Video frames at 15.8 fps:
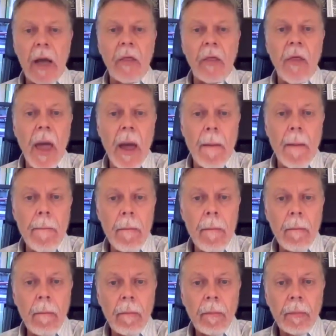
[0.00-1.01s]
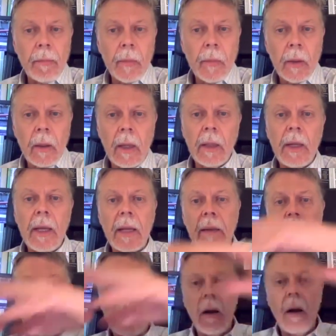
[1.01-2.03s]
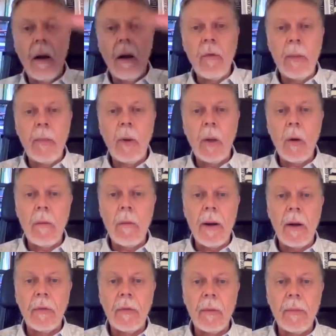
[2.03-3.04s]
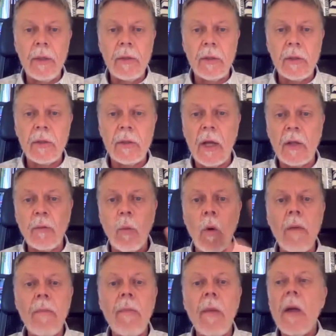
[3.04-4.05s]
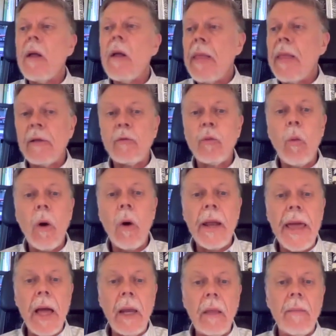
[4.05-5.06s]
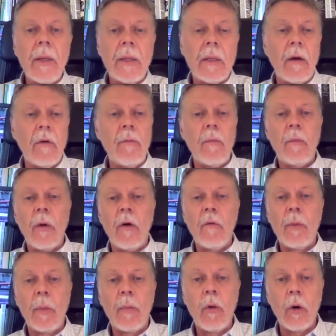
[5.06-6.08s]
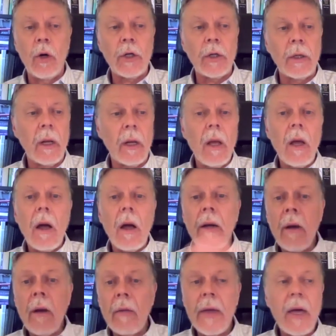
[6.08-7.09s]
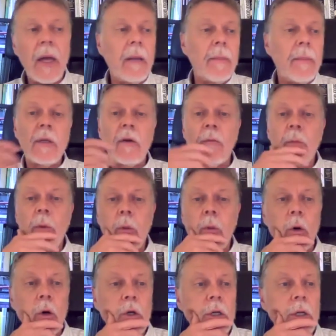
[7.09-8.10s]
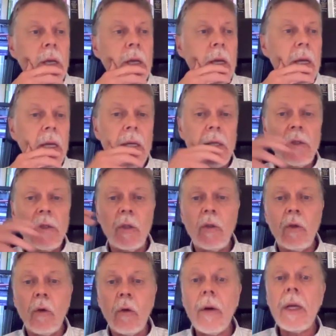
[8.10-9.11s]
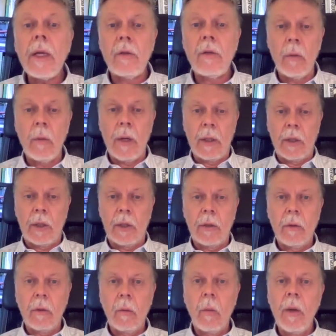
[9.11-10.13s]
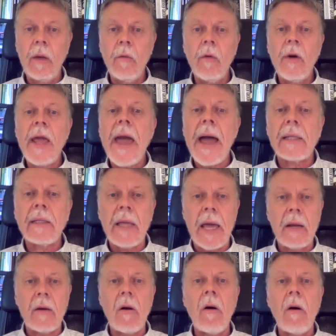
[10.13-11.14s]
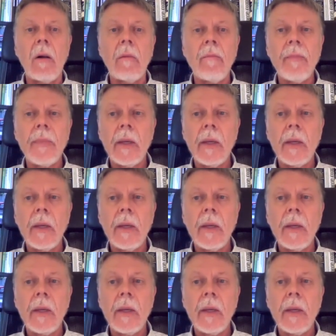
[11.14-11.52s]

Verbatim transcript: them, and let other people go about their business. That's one. That's one element of proportion. Another element of proportion is the degree to which we react at all.